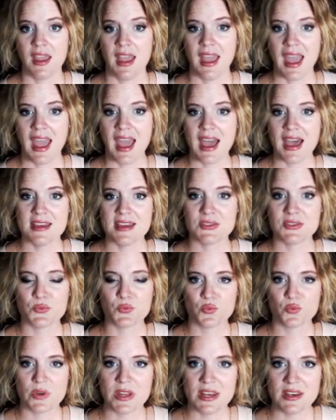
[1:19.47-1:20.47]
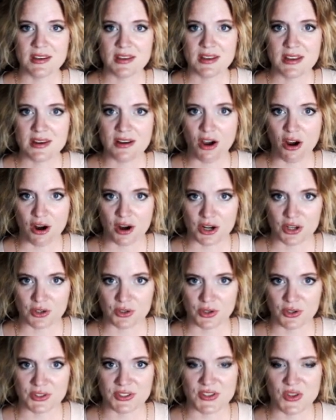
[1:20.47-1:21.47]
has written an
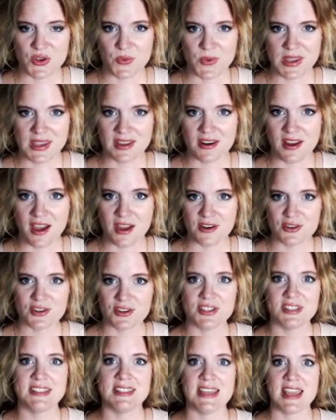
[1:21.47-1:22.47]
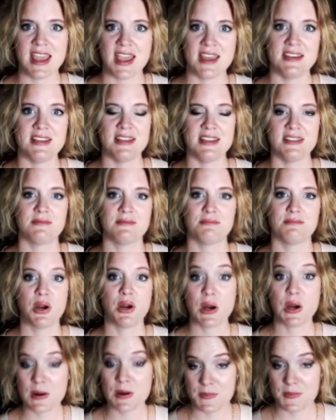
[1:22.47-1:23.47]
article so that we can understand its
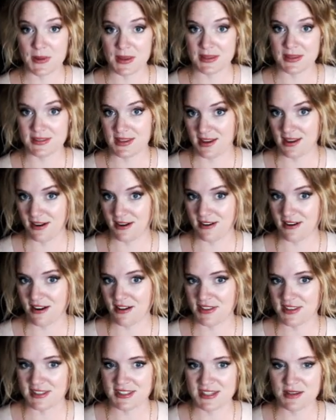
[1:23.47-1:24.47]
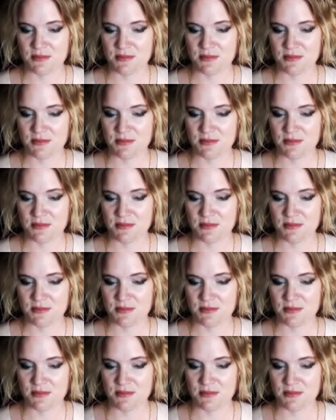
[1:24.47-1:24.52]
purpose here on the Steem